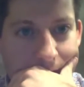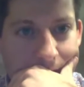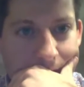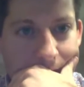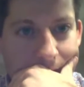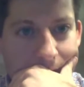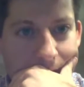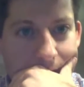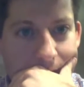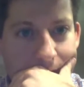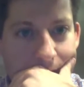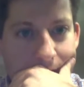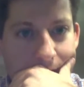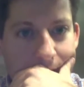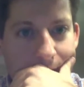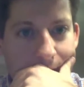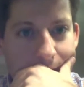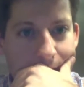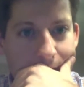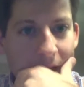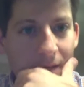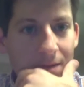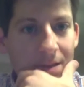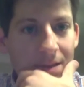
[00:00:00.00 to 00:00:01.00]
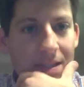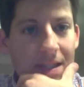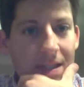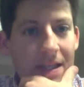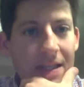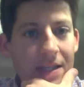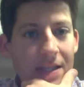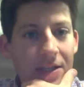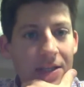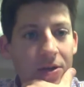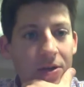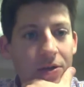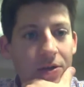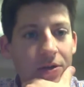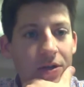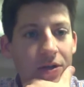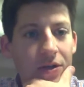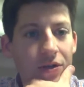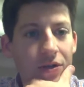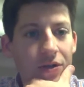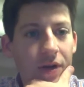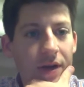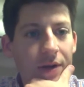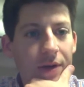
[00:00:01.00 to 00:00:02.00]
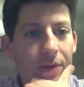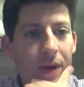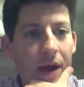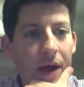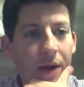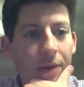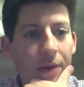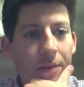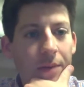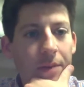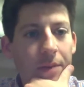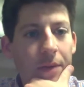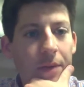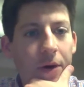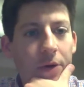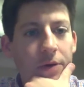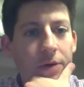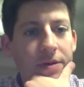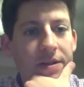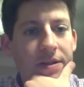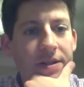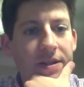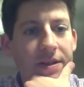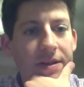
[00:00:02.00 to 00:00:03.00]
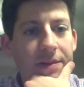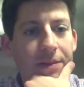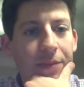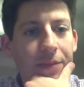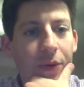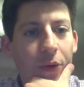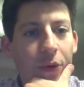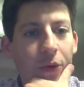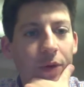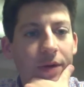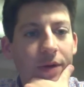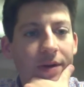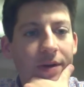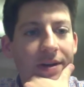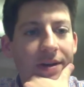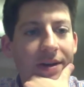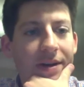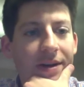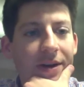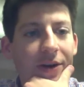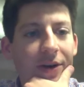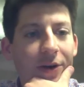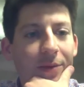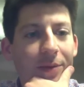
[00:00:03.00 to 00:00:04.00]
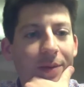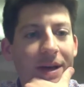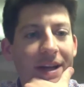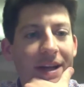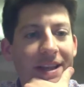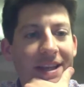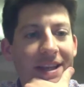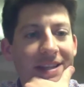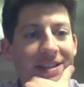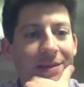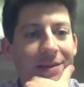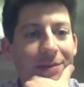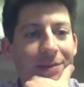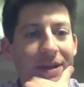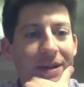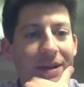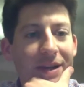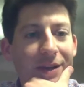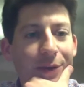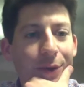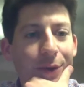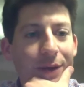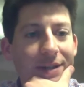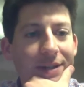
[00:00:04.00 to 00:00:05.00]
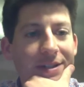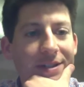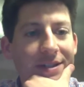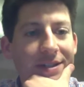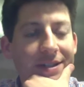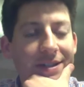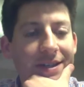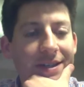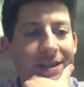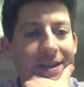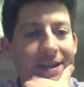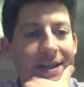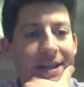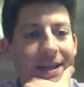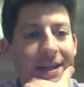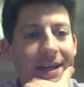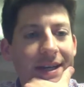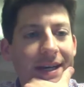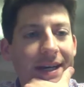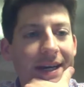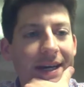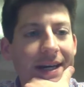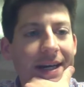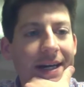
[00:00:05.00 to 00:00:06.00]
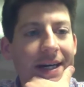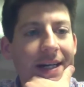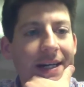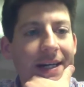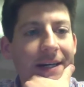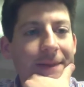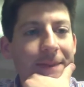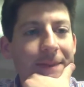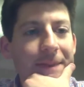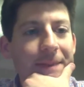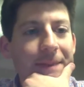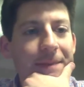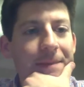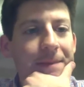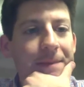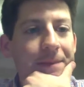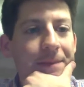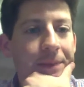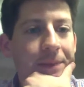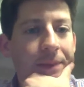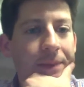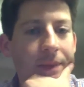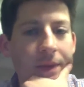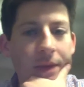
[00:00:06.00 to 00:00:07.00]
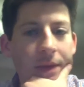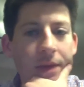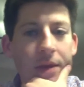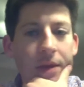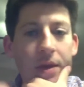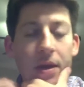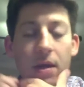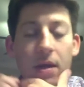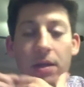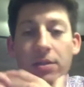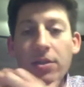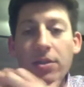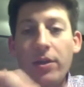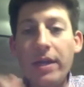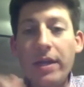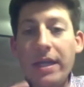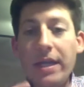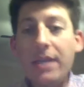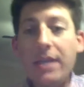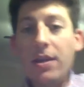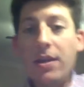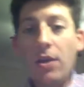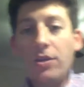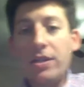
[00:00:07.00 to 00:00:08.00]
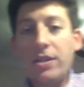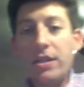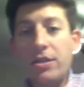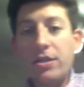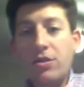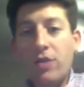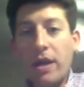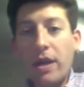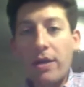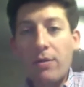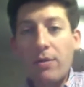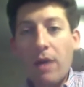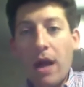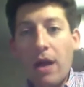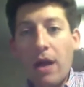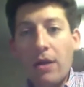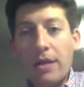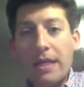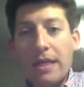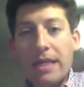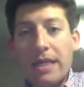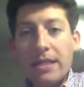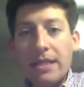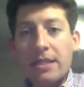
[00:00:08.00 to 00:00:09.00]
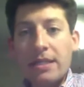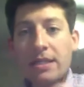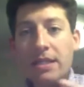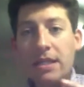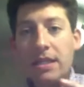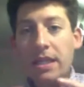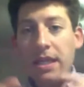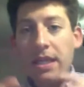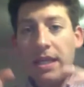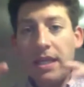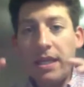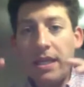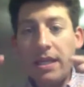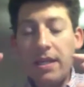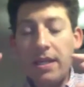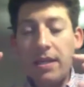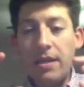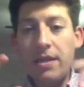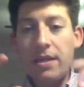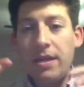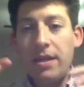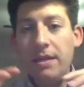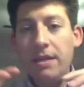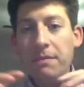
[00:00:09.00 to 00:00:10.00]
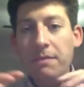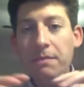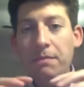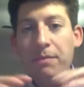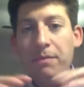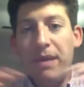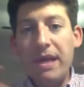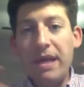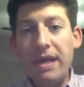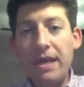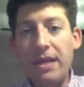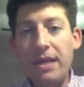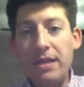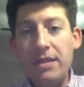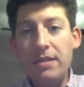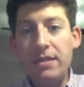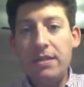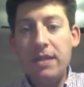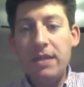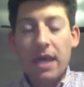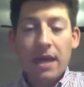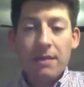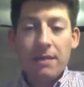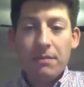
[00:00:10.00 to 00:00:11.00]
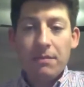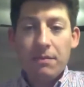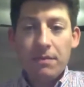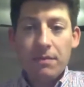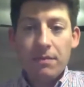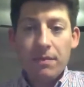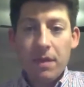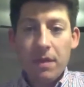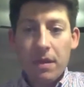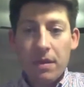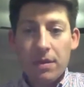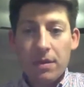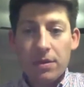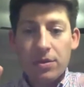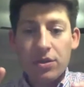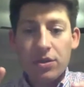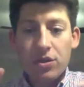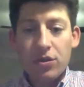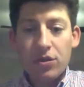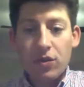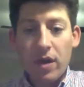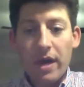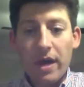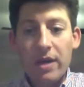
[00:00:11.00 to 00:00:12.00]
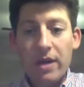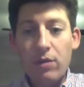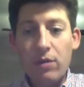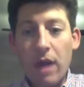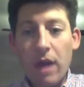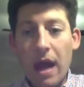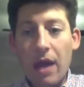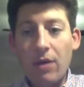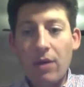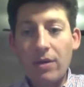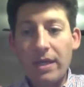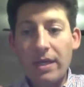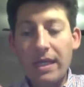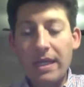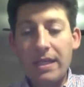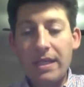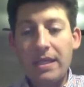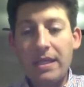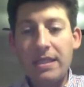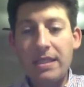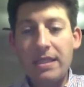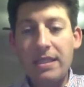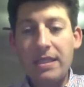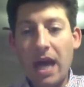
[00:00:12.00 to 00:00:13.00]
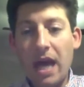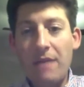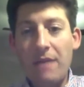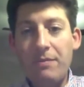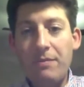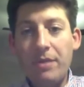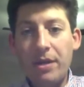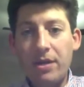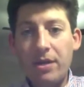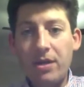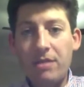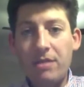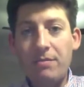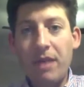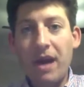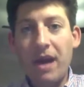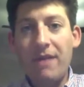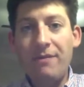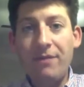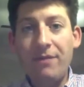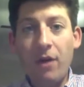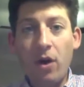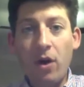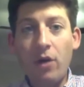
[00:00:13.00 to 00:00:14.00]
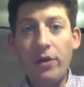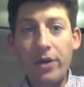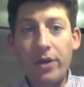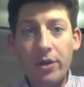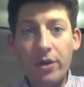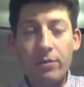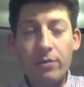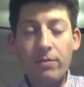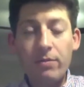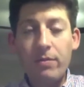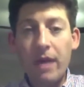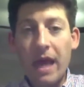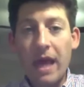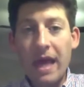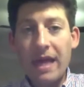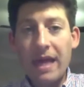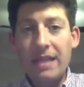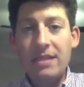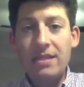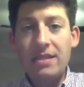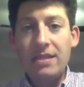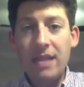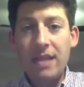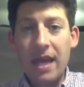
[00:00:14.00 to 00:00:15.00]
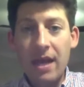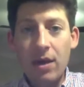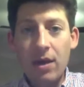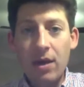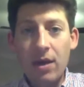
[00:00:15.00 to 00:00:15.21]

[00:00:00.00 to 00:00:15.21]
How is the Indian Ocean trade route most important? Oh man, that's a big question. So the Indian Ocean trade route is the biggest and trade route in this time period by volume, hands down.